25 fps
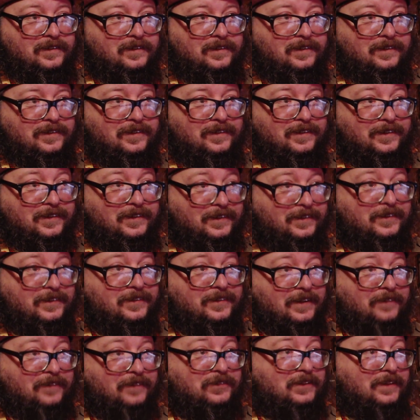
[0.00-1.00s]
you're gonna
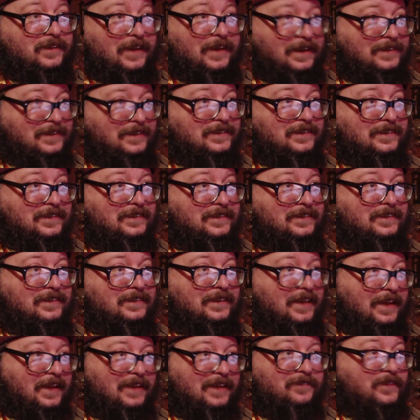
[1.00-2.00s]
shove a license the
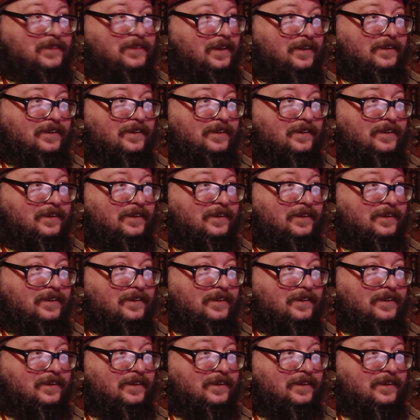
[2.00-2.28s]
game down our